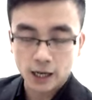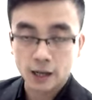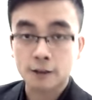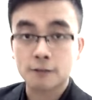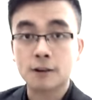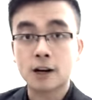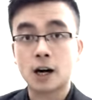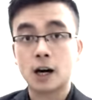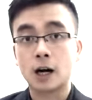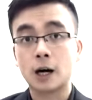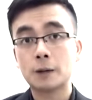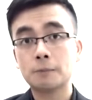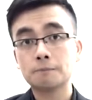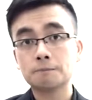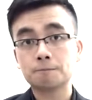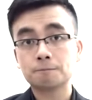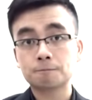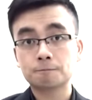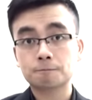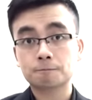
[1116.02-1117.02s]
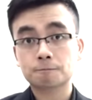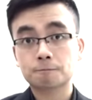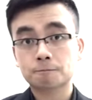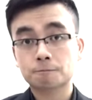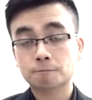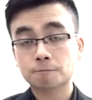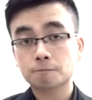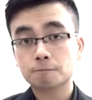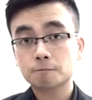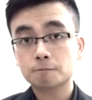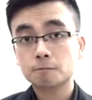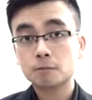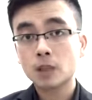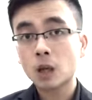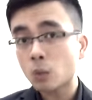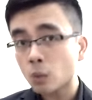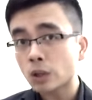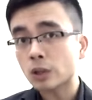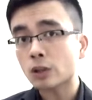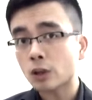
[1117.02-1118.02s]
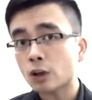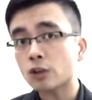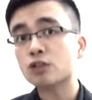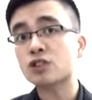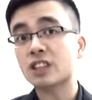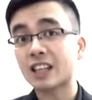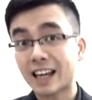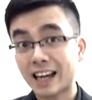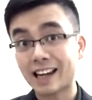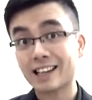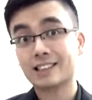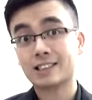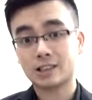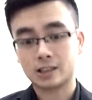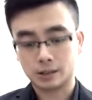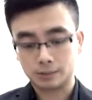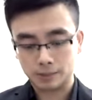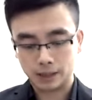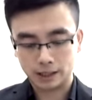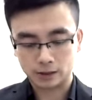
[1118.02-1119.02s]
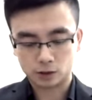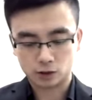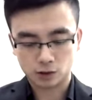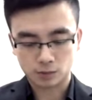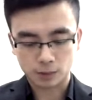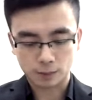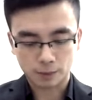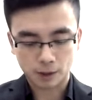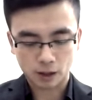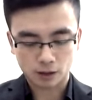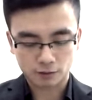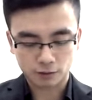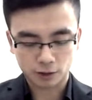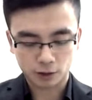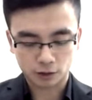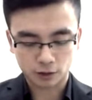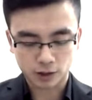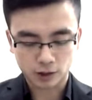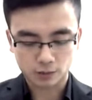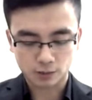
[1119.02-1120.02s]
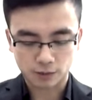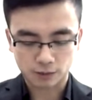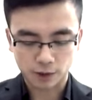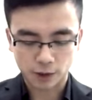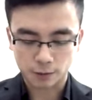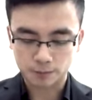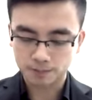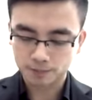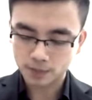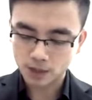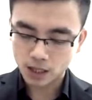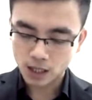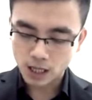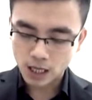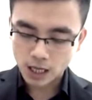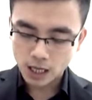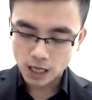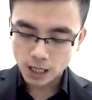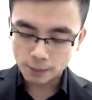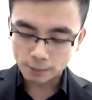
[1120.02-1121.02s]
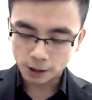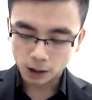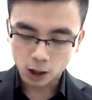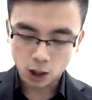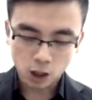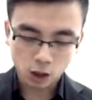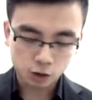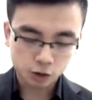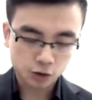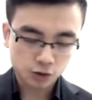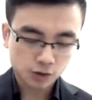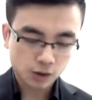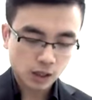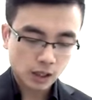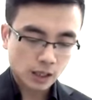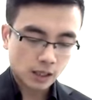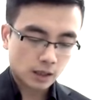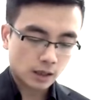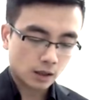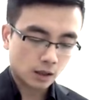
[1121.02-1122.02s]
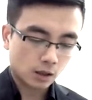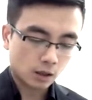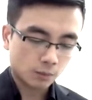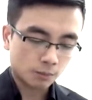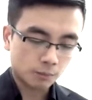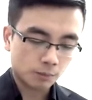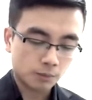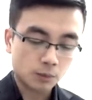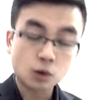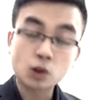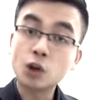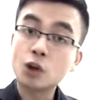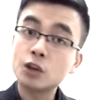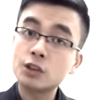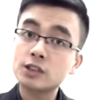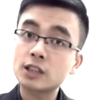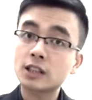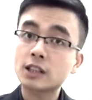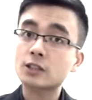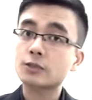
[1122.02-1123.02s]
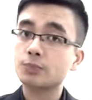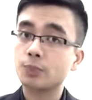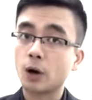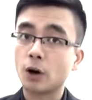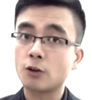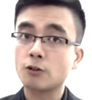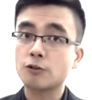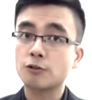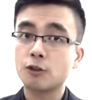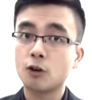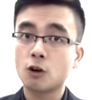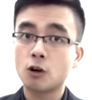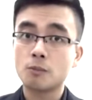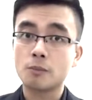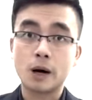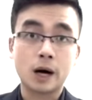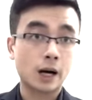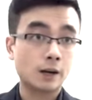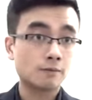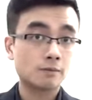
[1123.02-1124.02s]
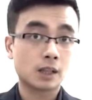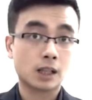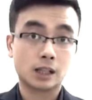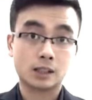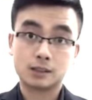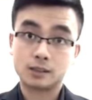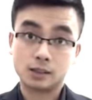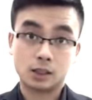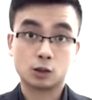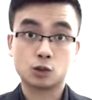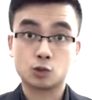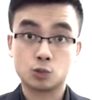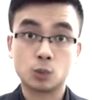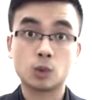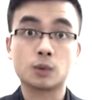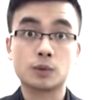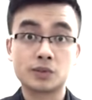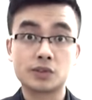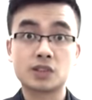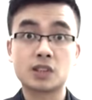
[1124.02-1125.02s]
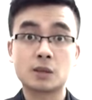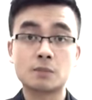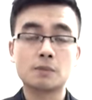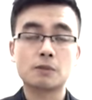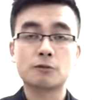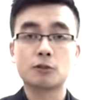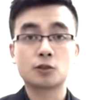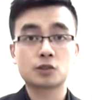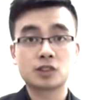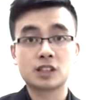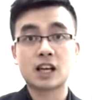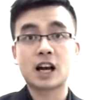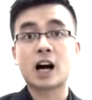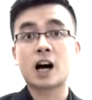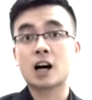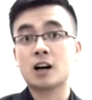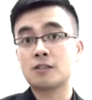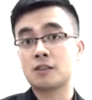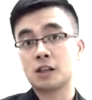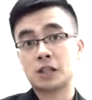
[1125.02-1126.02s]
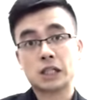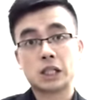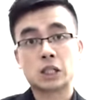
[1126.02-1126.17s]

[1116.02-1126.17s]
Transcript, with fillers: R R, we use the estimates, to be perfectly honest with you, because using this pro forma, such as what we've seen before, so the I R R